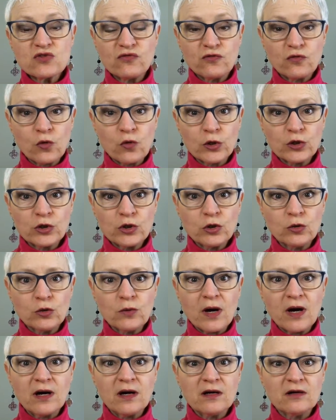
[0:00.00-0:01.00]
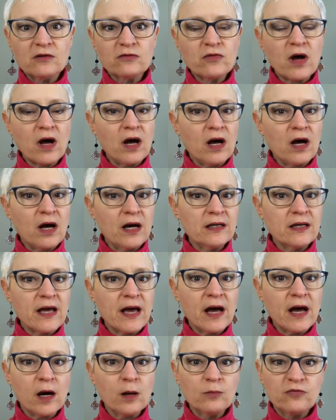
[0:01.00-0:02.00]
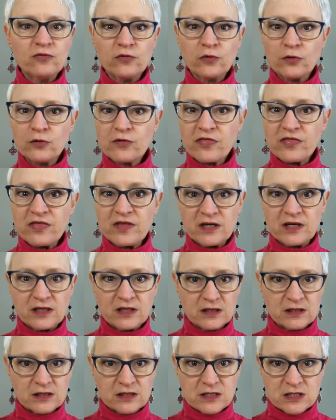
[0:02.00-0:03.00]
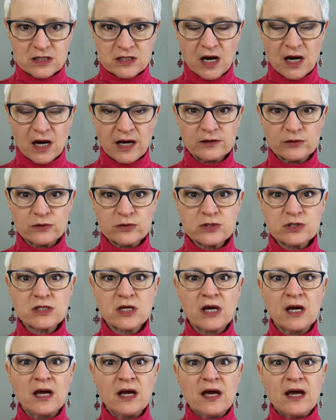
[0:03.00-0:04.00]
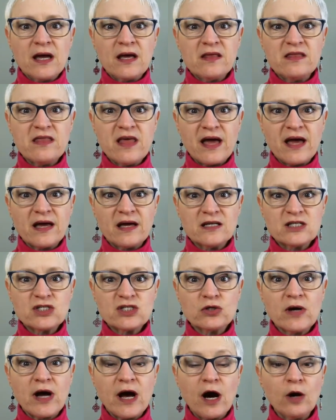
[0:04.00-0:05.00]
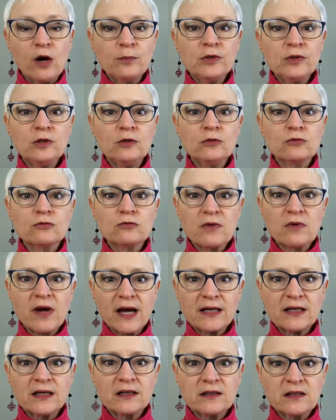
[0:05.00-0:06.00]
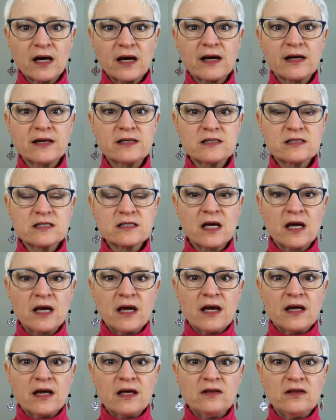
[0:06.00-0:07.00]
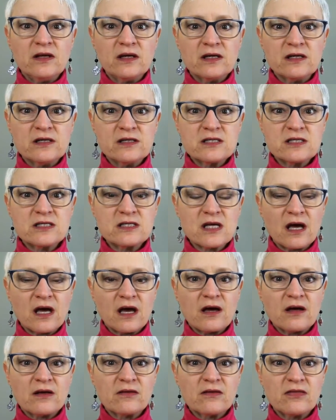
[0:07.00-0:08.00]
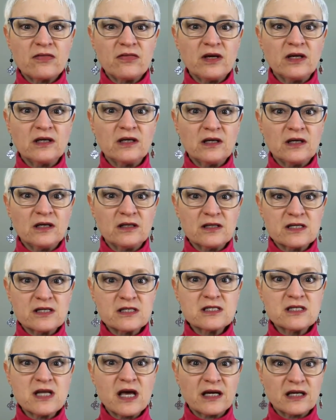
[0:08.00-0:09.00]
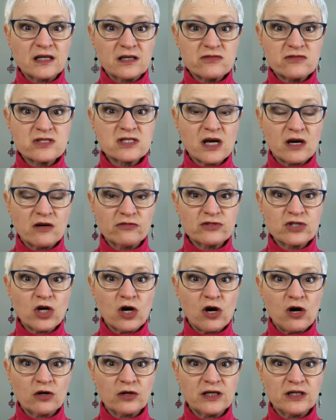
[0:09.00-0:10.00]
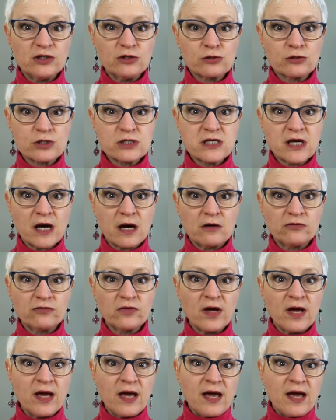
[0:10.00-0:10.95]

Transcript: for you of unhelpful thinking styles that to help you recognize this thinking, this negative self-talk in yourself.